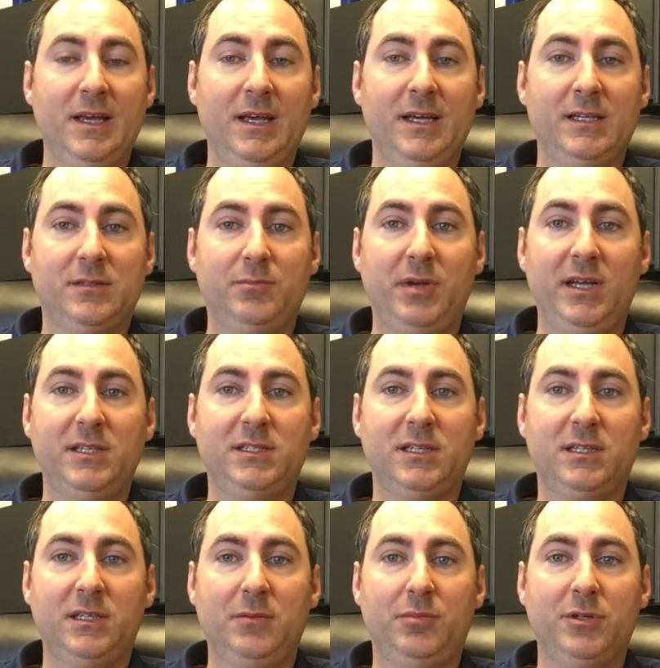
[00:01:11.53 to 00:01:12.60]
is
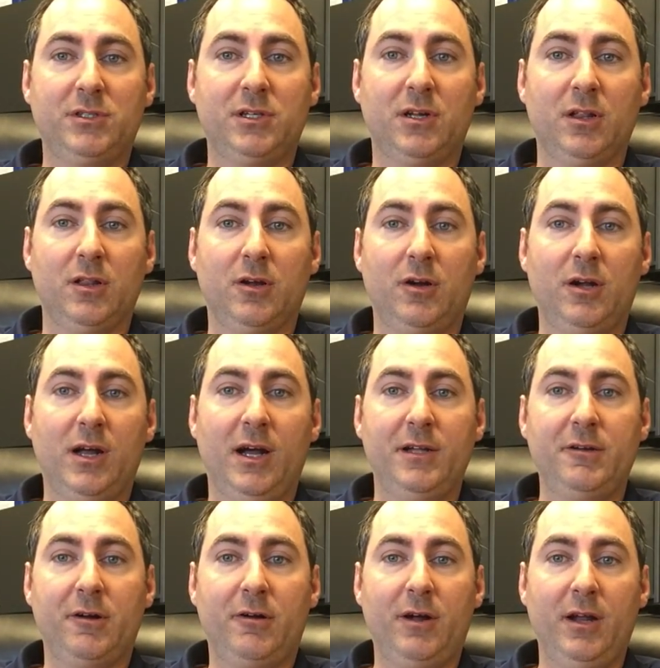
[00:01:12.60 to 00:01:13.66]
basically puts an alert on
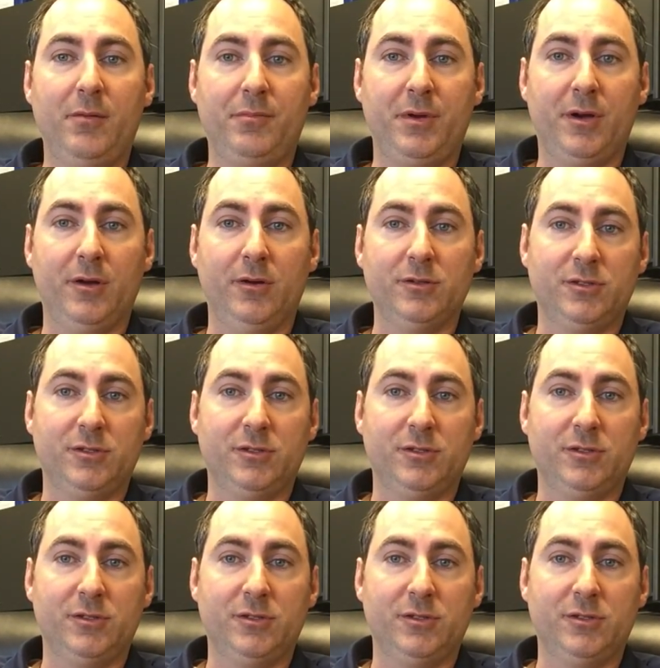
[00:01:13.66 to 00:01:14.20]
your credit bureau,